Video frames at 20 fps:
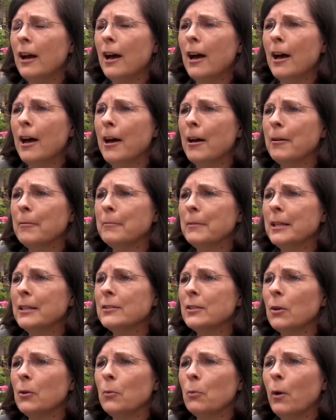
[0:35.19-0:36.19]
Um,
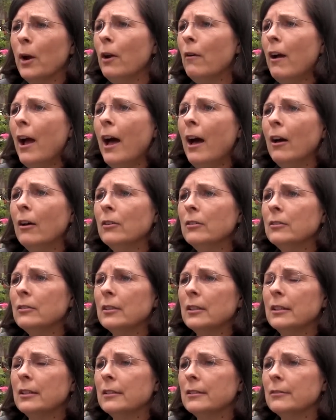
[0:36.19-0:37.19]
it's a
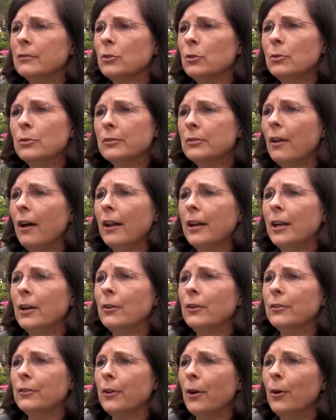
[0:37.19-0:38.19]
warehouse in Tucson,
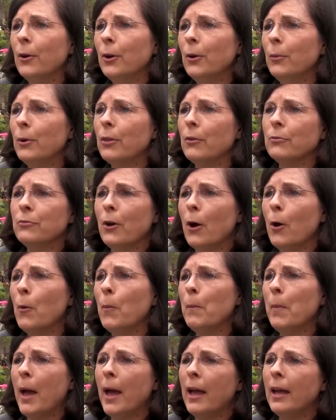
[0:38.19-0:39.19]
Arizona with a
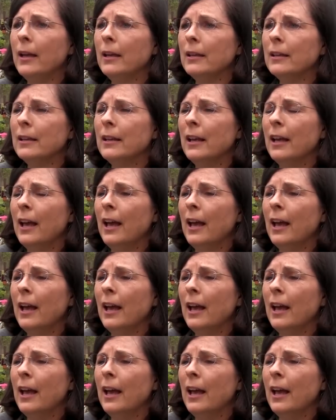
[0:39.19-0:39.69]
phone bank